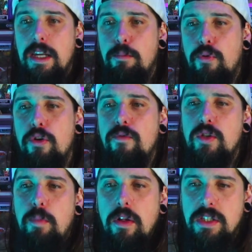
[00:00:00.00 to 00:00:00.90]
improved,
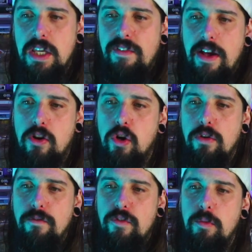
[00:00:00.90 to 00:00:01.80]
responsive and
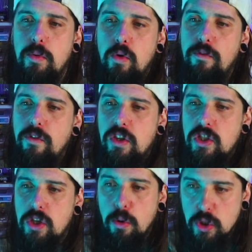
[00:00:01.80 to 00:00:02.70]
comfortable for the
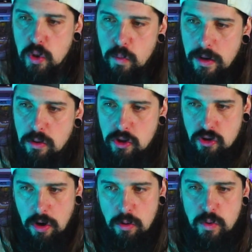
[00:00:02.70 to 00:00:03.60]
social wheel
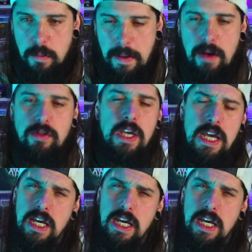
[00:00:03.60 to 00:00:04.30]
controls with the mouse.